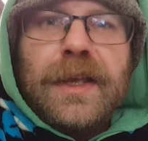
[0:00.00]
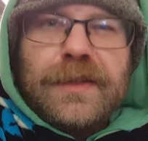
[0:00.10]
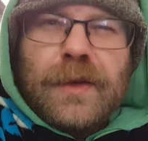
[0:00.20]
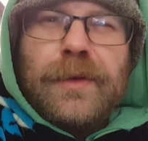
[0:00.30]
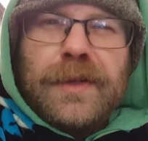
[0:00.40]

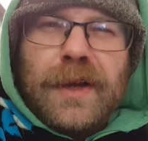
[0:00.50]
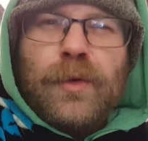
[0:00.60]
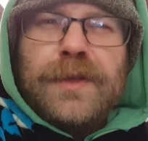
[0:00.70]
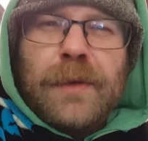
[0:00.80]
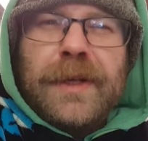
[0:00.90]
So it
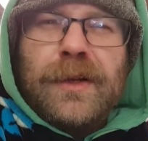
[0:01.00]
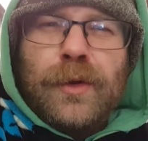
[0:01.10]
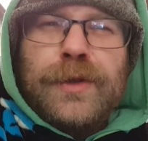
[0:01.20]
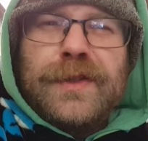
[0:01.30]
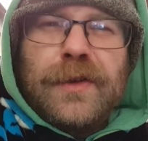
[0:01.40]
also
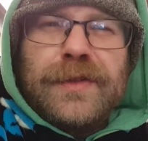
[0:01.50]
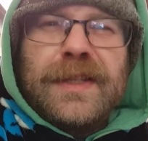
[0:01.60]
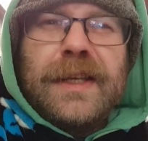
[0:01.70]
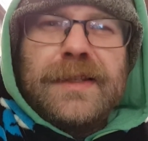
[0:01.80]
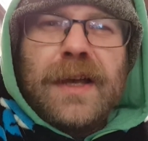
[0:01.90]
includes those
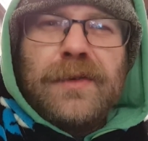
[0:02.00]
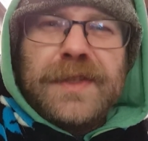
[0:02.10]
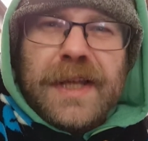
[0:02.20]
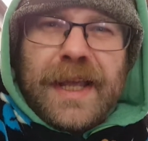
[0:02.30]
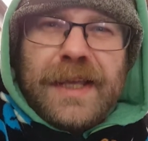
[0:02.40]
details in an